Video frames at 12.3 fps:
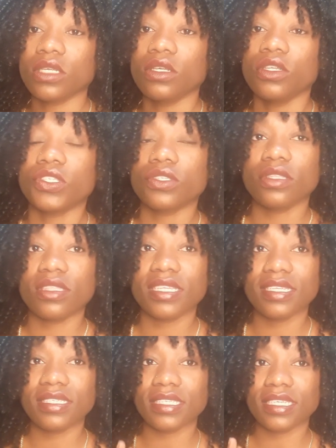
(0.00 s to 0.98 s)
So
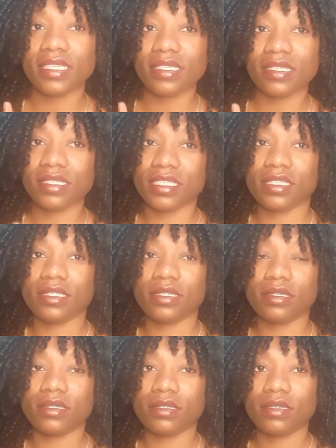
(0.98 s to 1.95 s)
this is
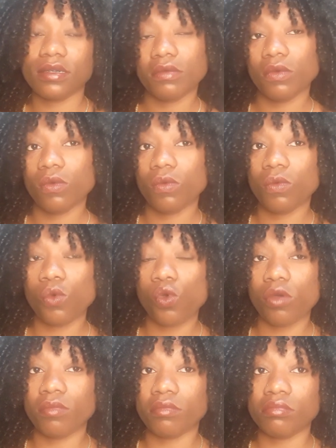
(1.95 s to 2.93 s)
the
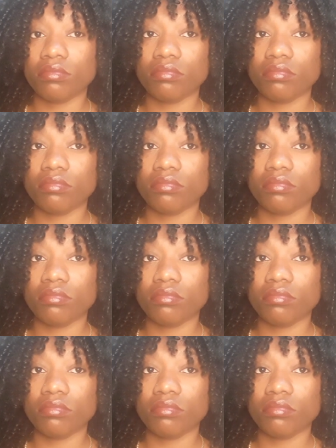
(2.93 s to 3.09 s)
warm